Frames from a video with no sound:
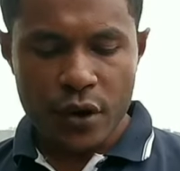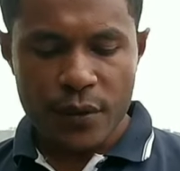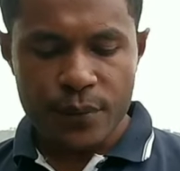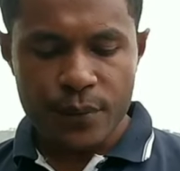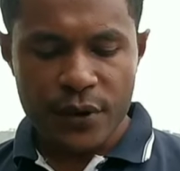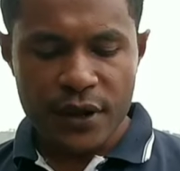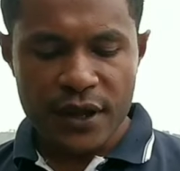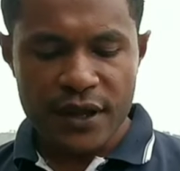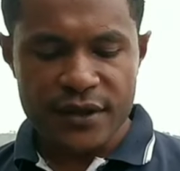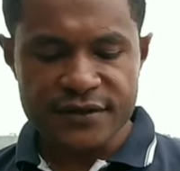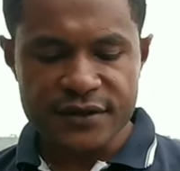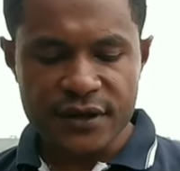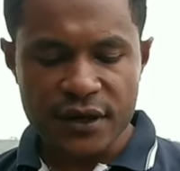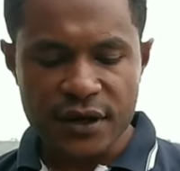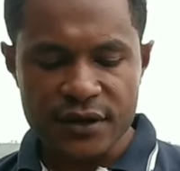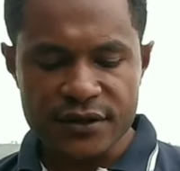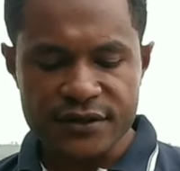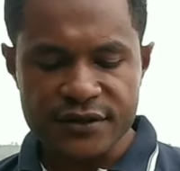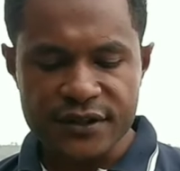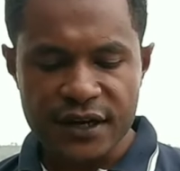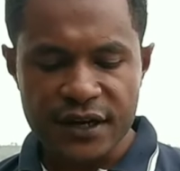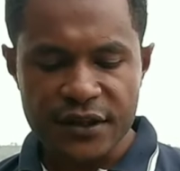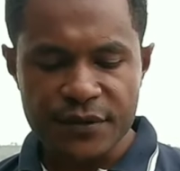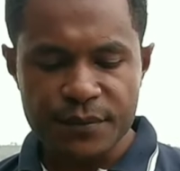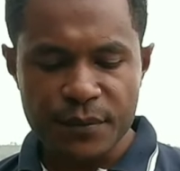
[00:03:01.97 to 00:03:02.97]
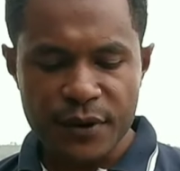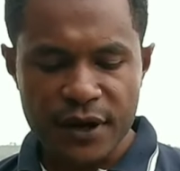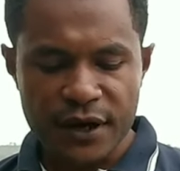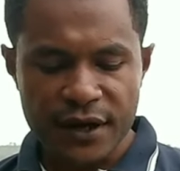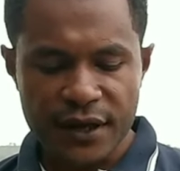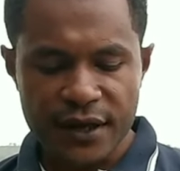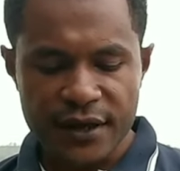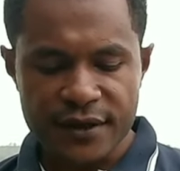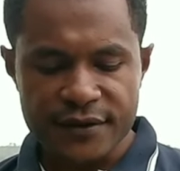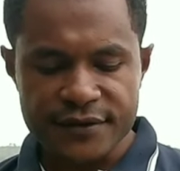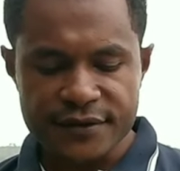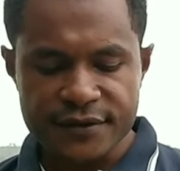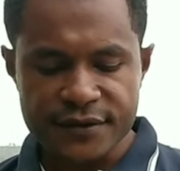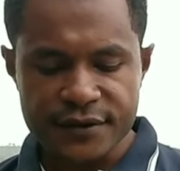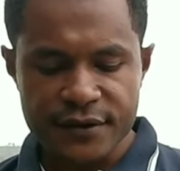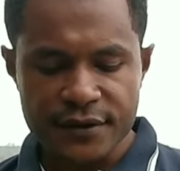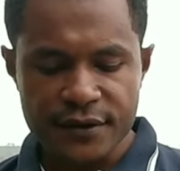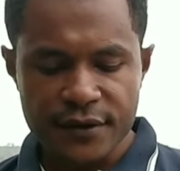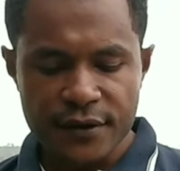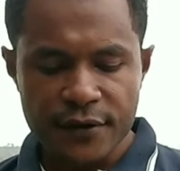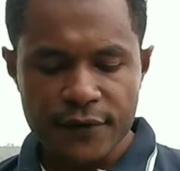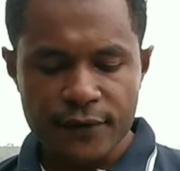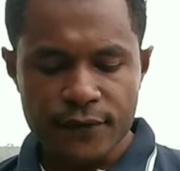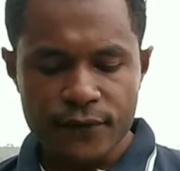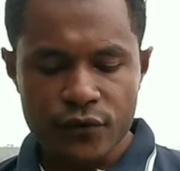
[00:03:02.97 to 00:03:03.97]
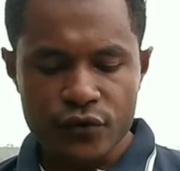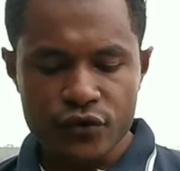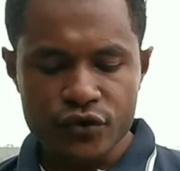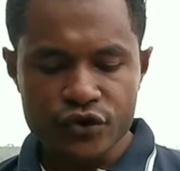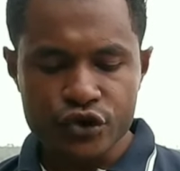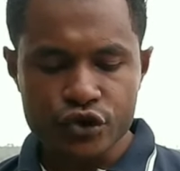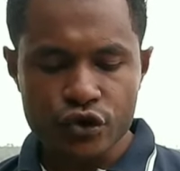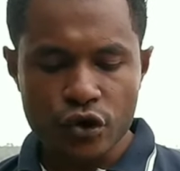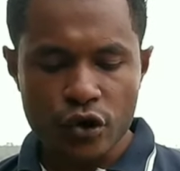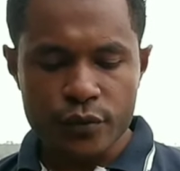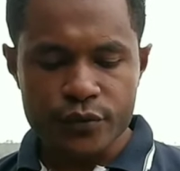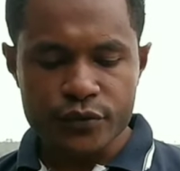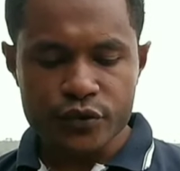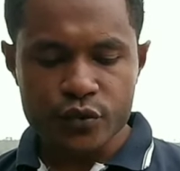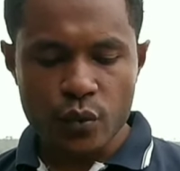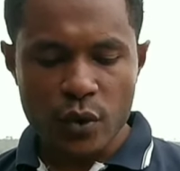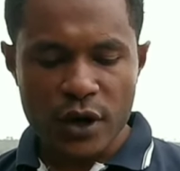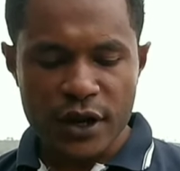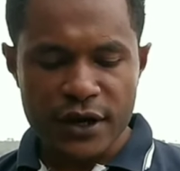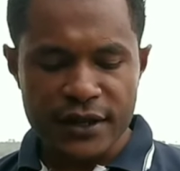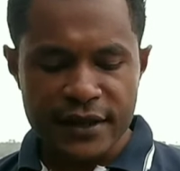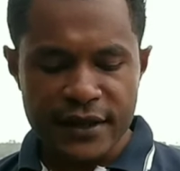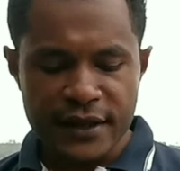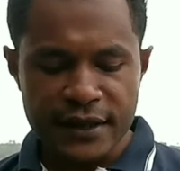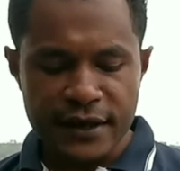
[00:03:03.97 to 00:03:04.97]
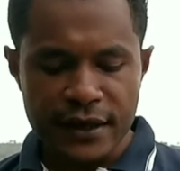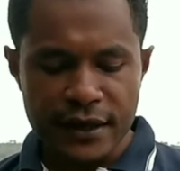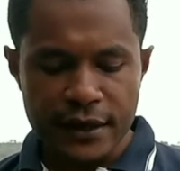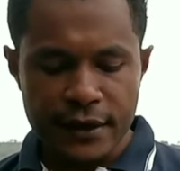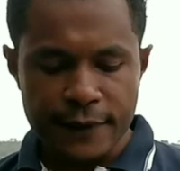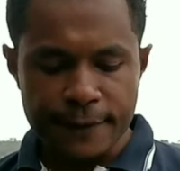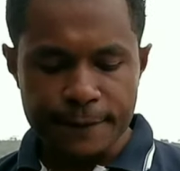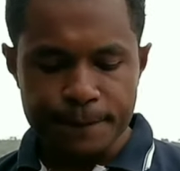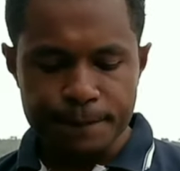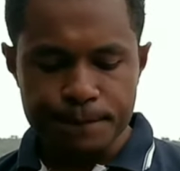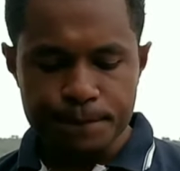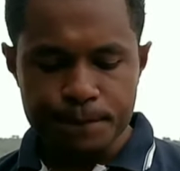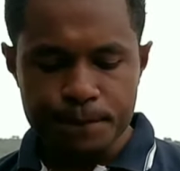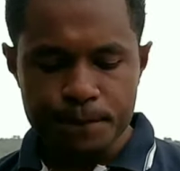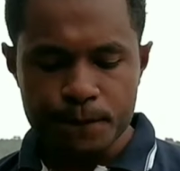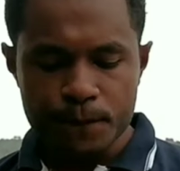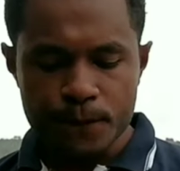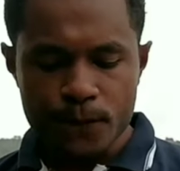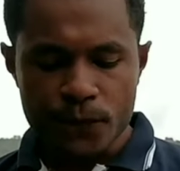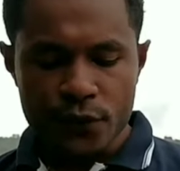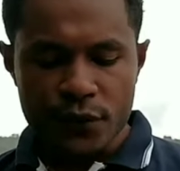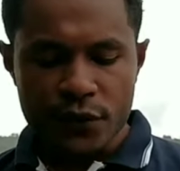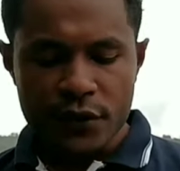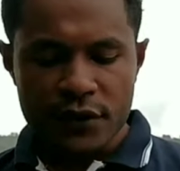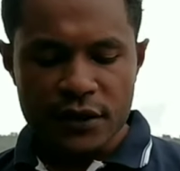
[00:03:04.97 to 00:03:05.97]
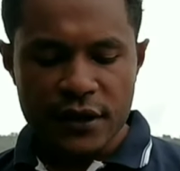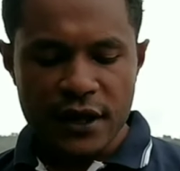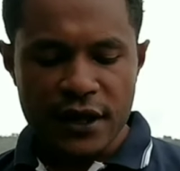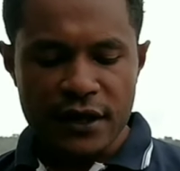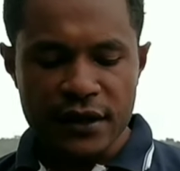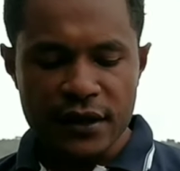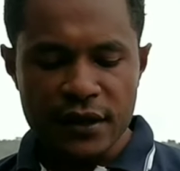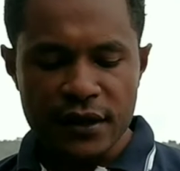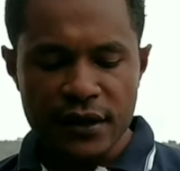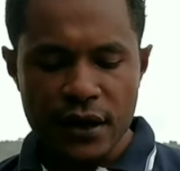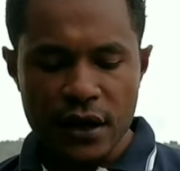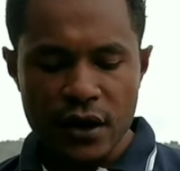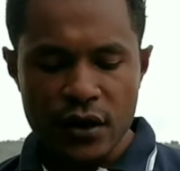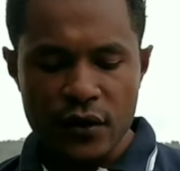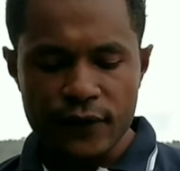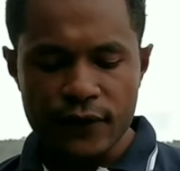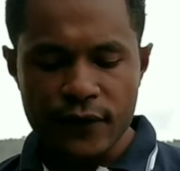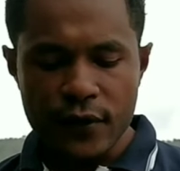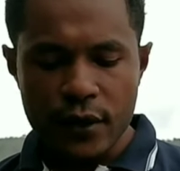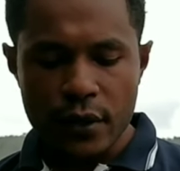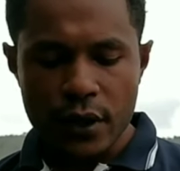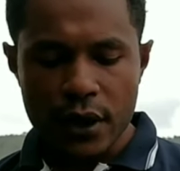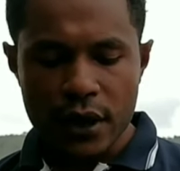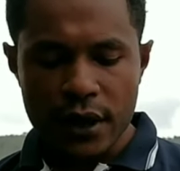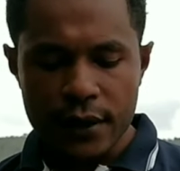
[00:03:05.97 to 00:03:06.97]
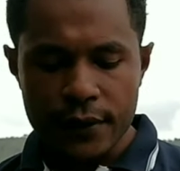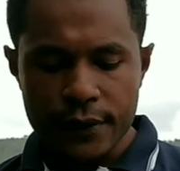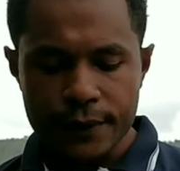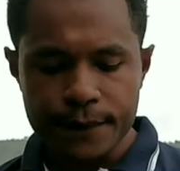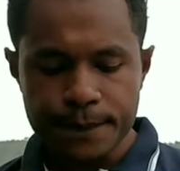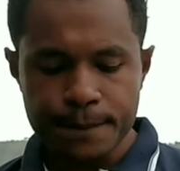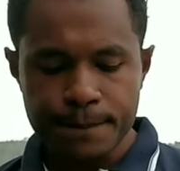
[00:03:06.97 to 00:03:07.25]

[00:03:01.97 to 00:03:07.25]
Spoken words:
plants, street markets, food shops, 1 kina, 10 kina on flour,